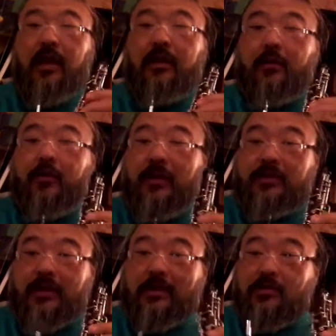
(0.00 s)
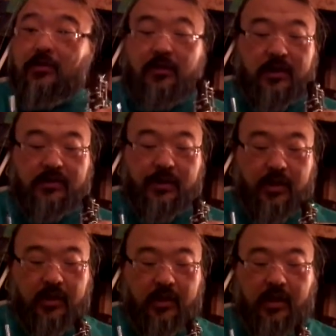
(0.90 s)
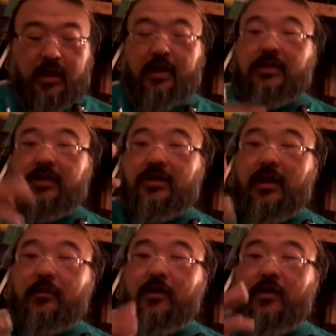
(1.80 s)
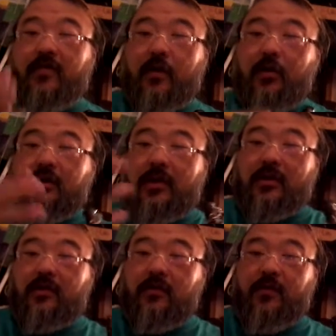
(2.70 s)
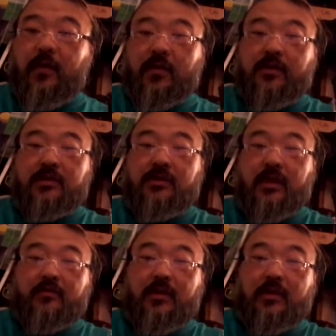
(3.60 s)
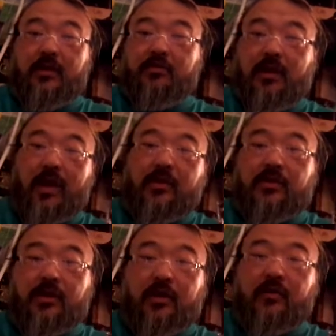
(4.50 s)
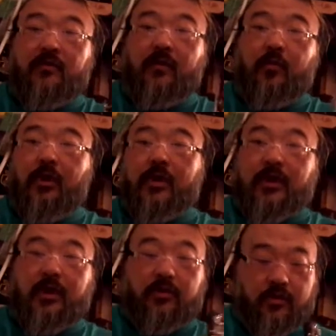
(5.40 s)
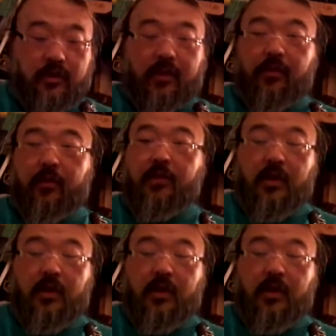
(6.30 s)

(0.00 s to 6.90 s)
The reason I do this thing is just get rid of all the interference of the tension from one key to another.